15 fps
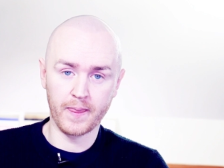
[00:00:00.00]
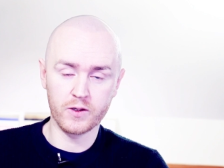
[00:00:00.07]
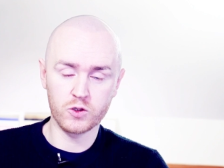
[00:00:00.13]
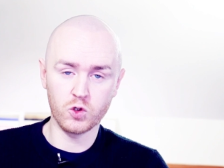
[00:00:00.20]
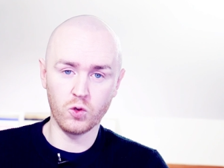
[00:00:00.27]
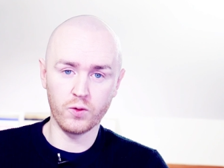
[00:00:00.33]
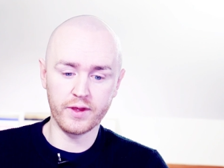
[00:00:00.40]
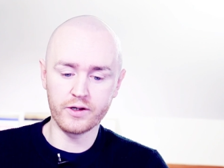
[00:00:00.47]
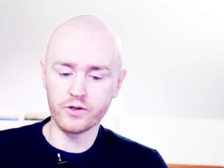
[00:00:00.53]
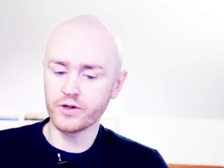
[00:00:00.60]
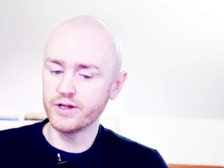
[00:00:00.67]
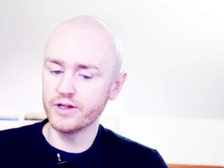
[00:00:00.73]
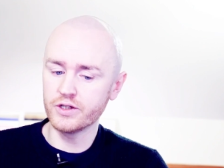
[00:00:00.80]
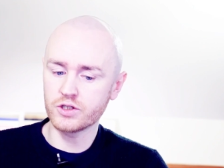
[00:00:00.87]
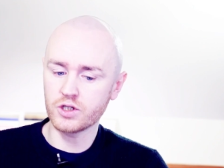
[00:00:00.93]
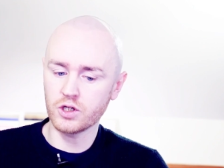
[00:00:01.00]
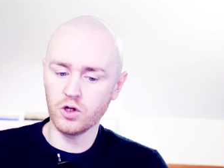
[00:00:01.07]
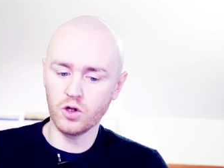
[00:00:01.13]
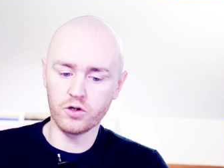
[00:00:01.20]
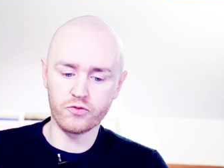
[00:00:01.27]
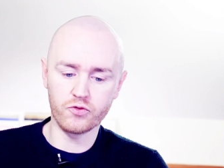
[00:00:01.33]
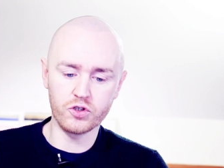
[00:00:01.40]
So there is a
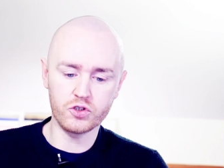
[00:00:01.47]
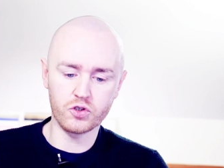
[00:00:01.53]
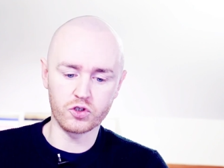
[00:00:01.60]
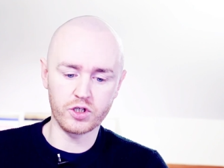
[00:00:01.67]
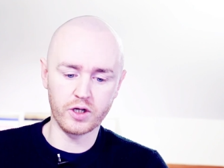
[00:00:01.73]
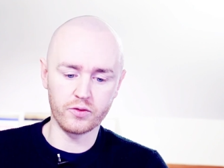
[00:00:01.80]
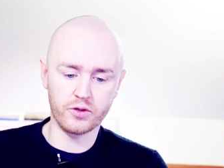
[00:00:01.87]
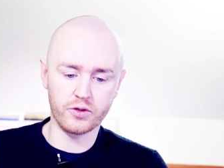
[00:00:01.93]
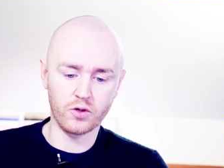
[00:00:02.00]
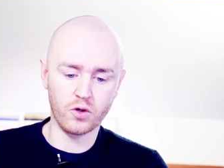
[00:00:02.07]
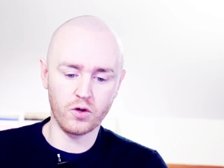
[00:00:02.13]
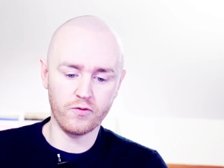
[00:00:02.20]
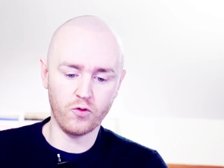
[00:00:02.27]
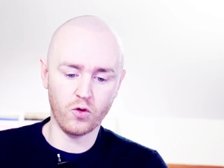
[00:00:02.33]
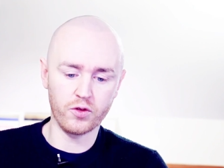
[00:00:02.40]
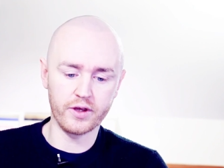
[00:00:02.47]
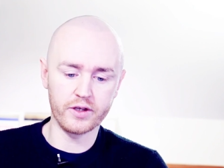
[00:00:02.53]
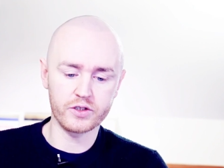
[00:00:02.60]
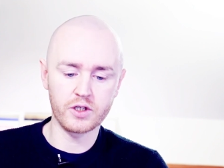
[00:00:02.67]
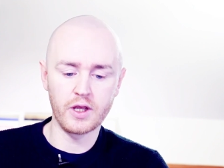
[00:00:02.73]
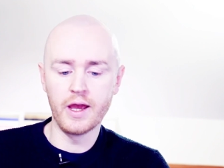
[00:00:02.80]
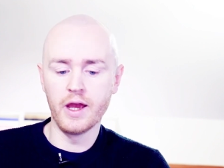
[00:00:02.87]
lot of research out there for
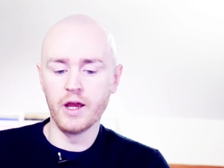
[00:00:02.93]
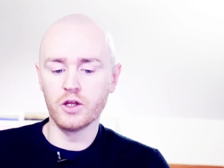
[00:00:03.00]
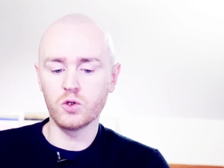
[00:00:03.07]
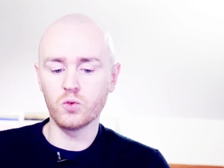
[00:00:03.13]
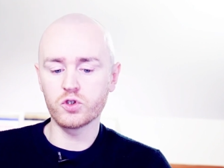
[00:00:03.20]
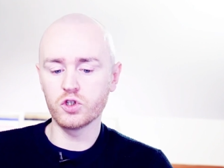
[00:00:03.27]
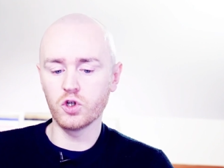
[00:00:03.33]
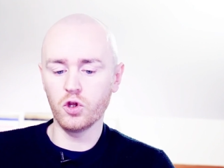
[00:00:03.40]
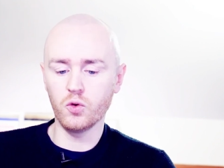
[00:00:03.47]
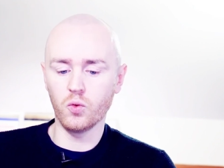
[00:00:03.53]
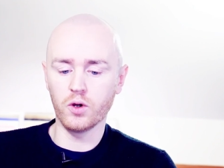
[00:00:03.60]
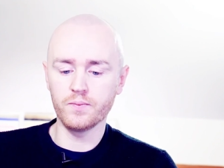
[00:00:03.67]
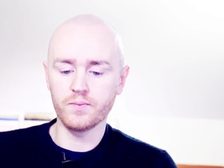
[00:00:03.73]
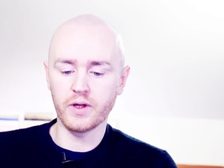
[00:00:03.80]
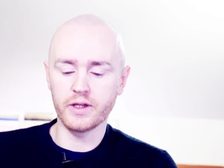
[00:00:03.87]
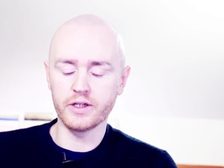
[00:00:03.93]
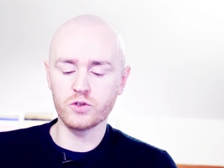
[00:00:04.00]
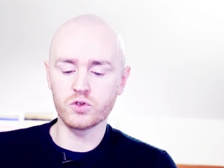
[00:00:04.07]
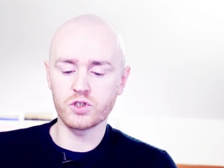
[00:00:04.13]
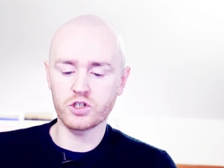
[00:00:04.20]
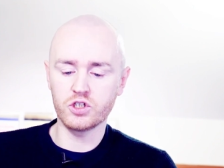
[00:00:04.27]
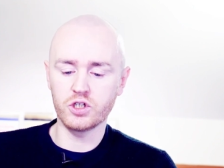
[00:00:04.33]
this. There was another one, and this
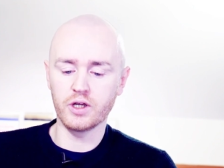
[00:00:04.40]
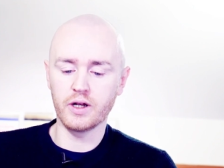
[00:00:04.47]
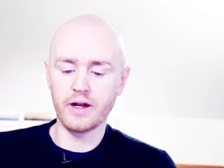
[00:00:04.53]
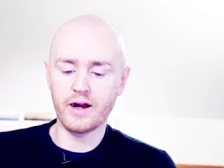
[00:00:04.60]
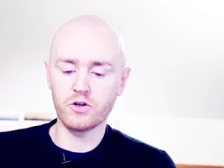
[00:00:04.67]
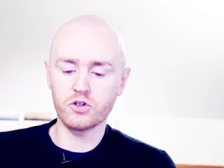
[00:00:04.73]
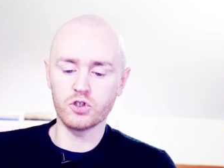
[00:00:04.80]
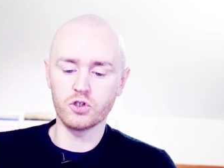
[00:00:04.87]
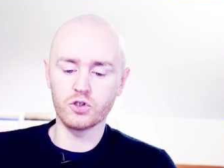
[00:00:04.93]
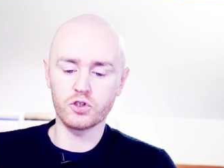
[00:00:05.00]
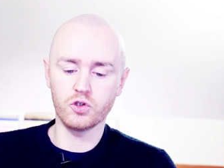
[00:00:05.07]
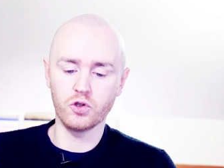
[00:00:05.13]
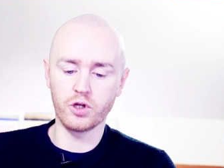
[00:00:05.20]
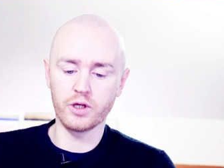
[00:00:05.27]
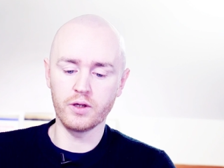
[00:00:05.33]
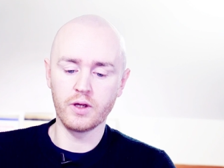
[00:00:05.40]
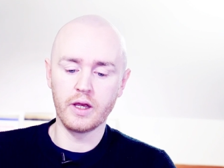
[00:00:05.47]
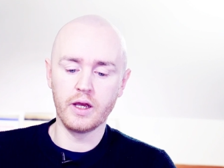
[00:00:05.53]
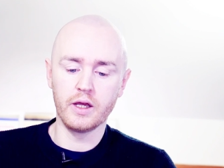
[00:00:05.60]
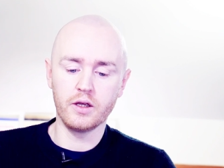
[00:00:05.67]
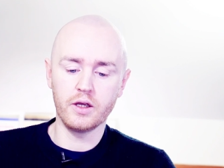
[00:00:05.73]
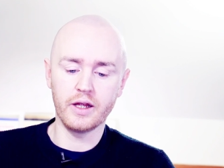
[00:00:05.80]
was actually a larger study.
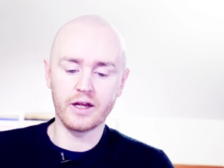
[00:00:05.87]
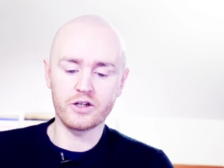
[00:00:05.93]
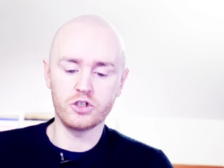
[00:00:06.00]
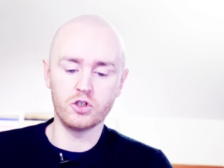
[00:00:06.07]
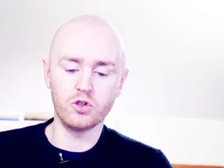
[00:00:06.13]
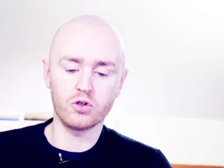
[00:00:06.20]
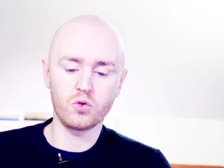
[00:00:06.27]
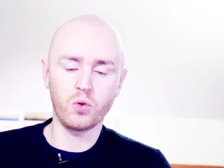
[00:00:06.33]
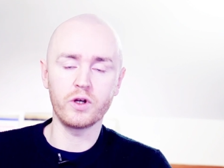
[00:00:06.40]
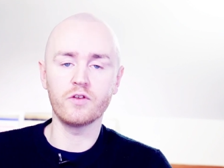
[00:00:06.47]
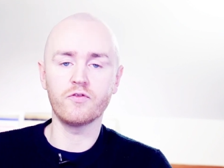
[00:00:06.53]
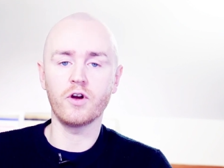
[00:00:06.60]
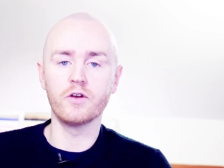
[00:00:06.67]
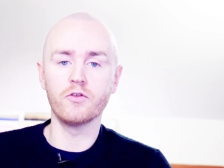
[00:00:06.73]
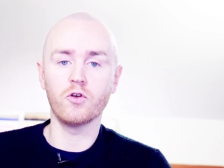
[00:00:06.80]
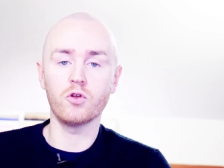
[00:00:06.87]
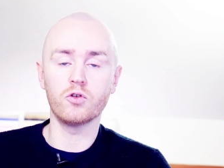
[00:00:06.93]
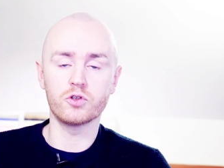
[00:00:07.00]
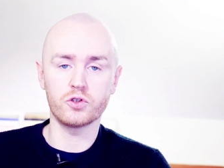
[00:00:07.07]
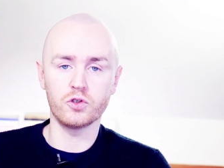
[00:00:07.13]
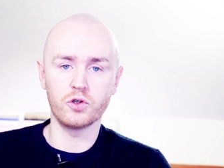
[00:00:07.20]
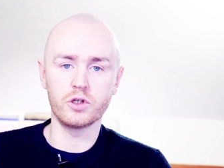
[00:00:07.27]
It actually took 25 other
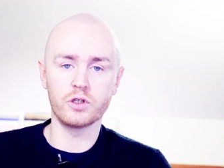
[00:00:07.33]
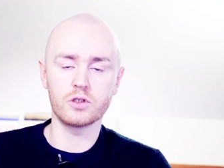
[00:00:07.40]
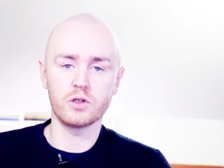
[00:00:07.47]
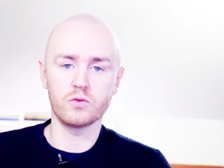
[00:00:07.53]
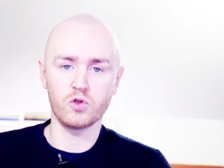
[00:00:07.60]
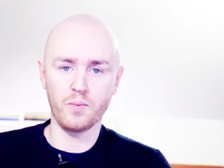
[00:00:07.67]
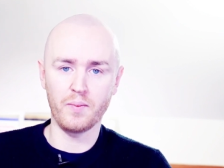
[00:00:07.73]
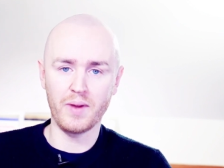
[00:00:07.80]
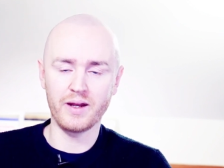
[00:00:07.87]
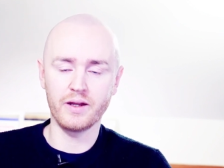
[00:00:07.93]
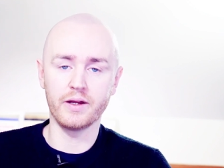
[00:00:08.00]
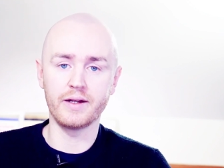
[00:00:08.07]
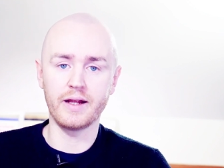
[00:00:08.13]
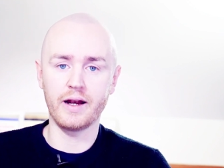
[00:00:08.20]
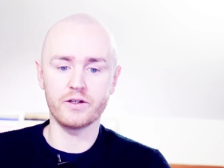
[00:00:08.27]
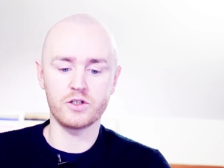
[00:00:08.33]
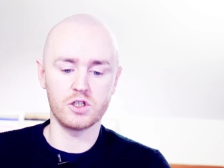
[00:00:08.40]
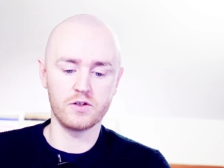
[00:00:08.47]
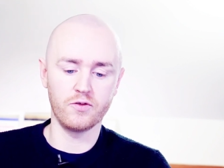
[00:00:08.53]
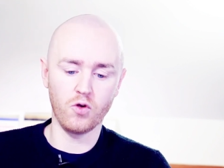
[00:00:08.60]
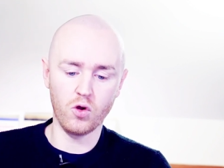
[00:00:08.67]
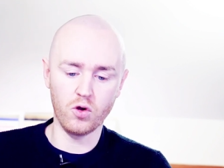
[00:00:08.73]
studies, and it was a
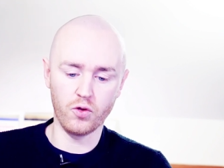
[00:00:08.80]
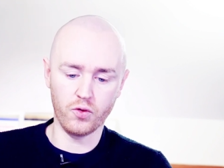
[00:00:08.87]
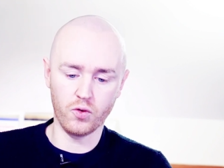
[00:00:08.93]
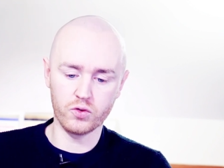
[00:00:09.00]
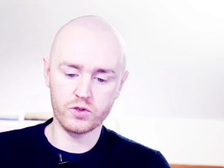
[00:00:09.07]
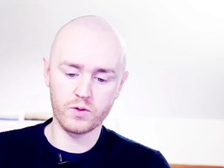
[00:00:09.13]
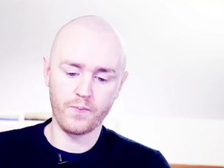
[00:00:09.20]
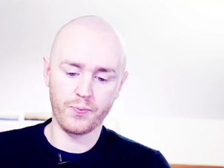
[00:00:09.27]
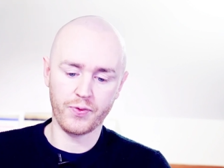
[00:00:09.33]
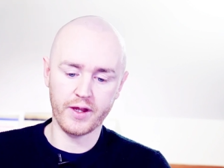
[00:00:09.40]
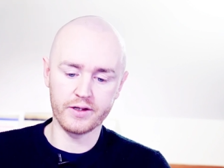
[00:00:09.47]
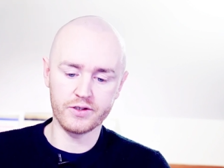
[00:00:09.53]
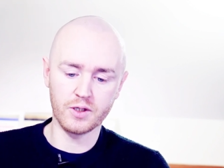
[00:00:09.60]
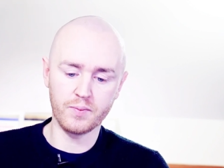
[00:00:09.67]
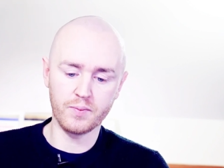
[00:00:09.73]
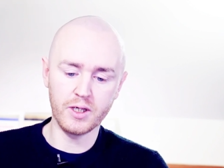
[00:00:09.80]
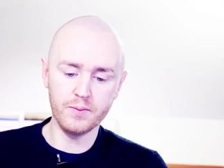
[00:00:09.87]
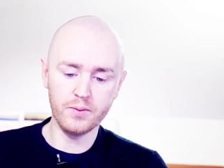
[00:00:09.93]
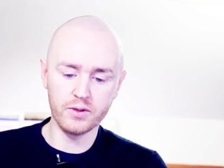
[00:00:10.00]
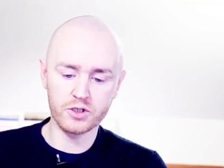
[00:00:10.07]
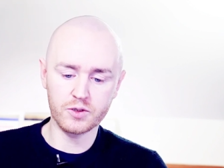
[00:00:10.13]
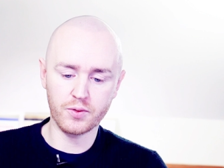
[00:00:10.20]
meta-analysis of all of those. And it said
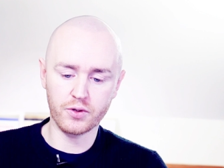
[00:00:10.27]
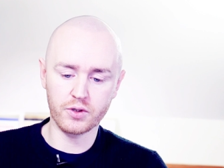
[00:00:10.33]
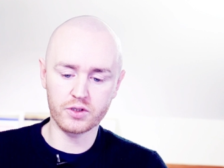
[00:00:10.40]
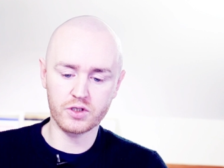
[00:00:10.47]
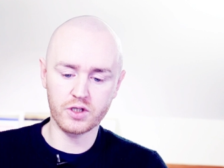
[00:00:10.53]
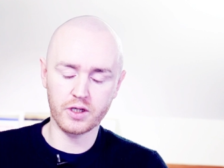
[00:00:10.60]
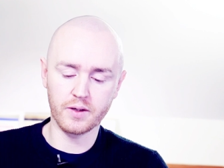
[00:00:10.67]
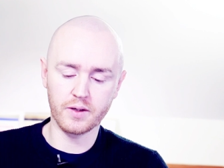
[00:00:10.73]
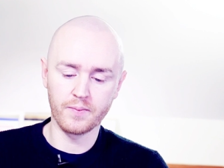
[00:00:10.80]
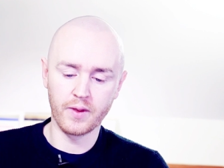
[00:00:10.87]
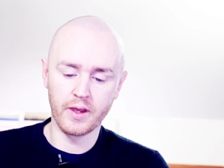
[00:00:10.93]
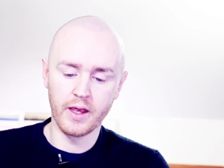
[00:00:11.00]
people experiencing